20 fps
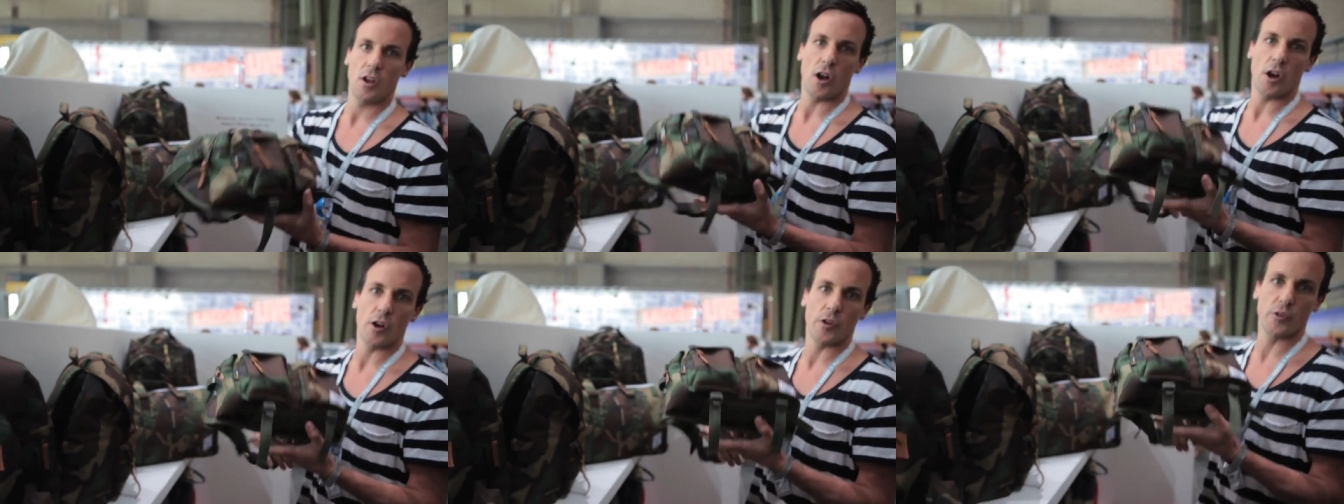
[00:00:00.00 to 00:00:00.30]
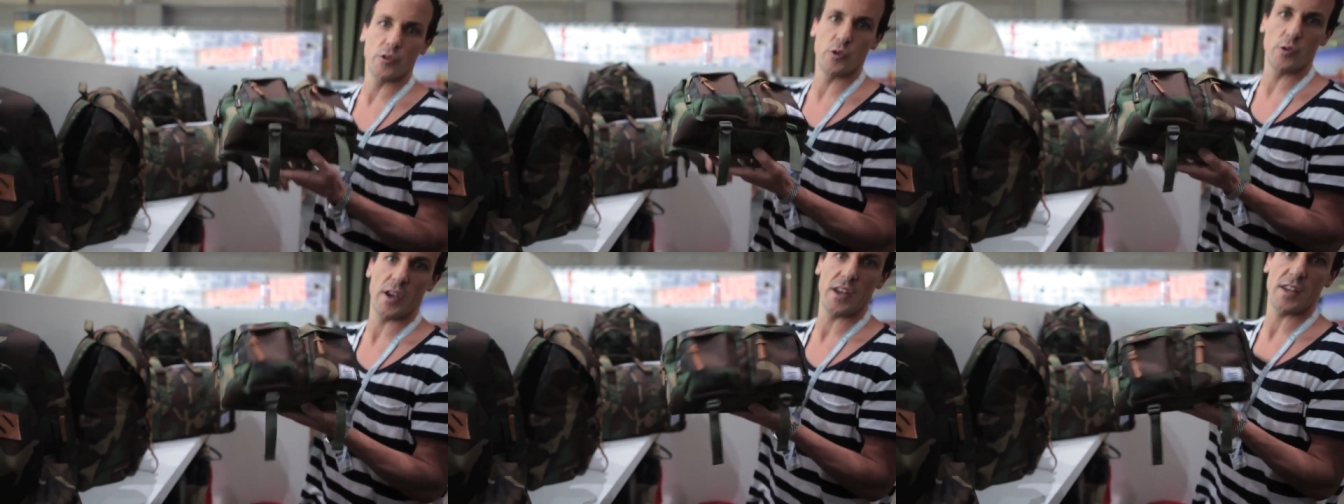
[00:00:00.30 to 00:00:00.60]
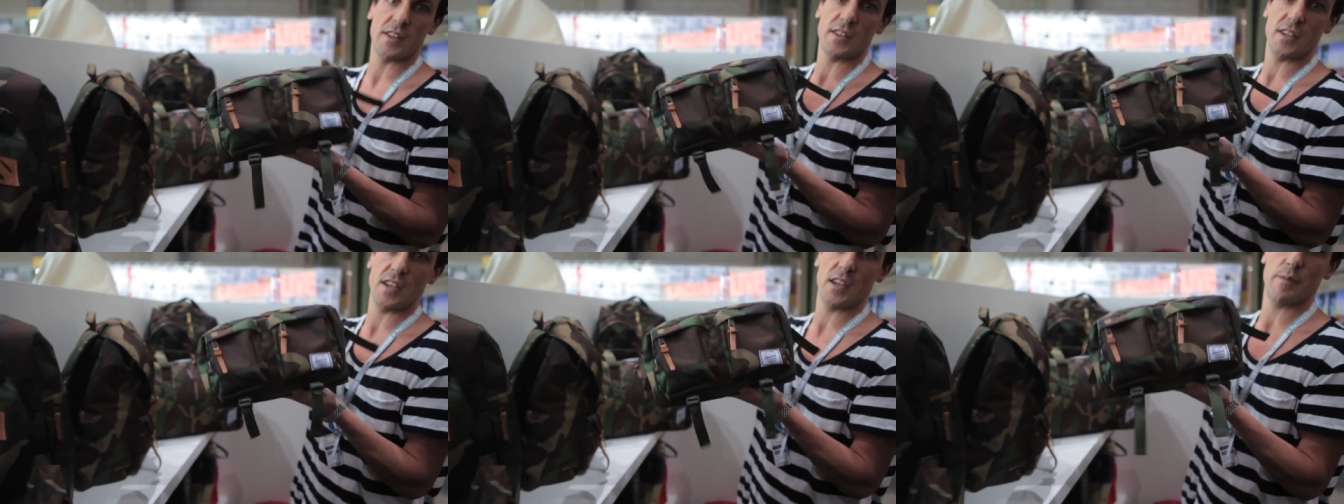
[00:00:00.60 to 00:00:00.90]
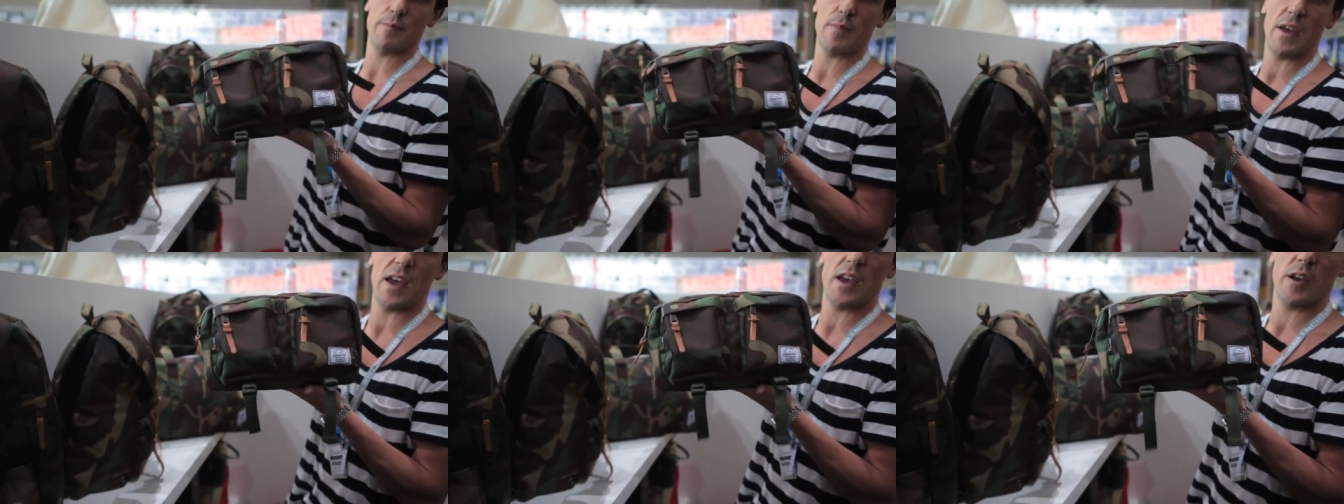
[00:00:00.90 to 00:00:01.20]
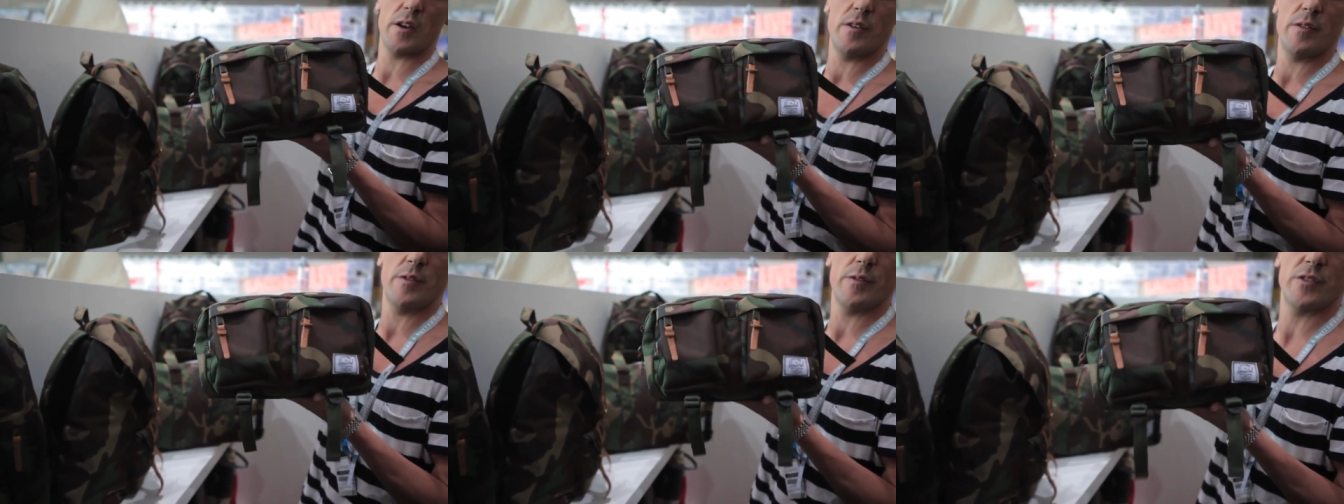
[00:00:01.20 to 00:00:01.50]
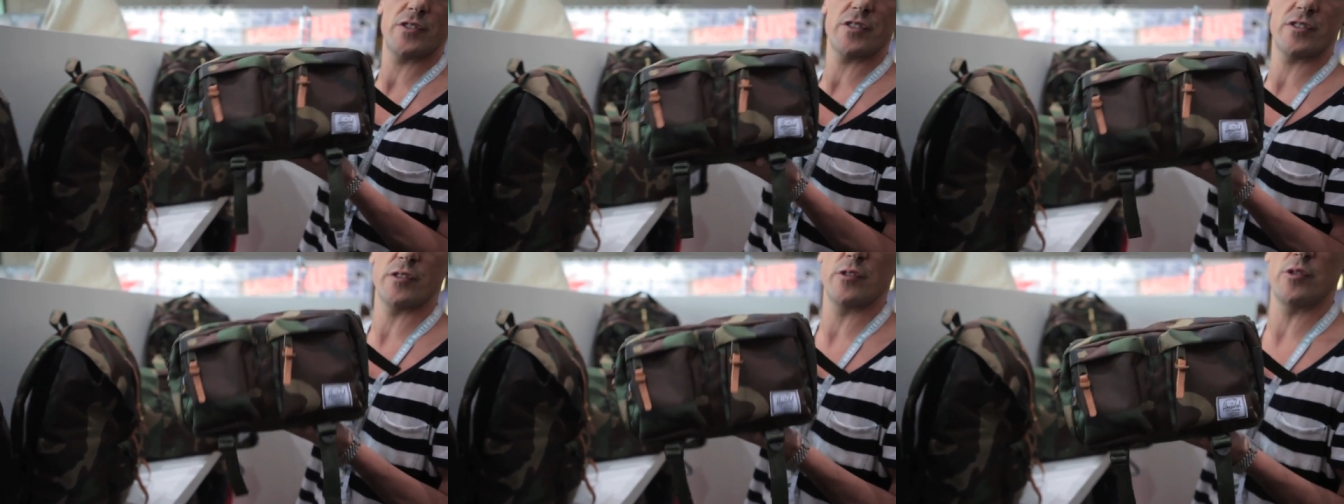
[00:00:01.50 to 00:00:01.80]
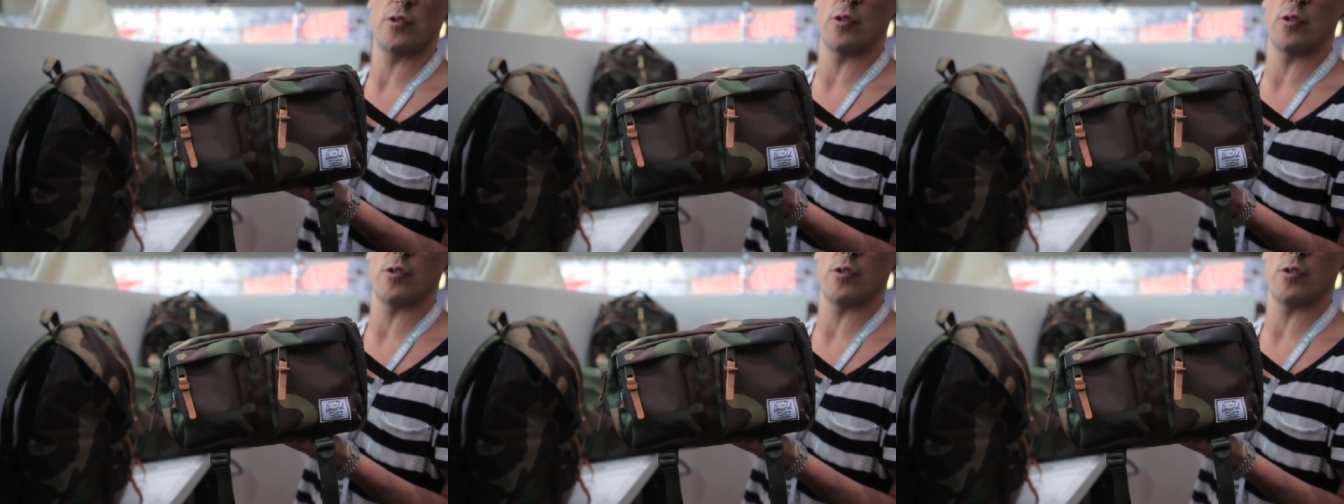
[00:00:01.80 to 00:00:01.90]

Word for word: our new 18 bag, to the new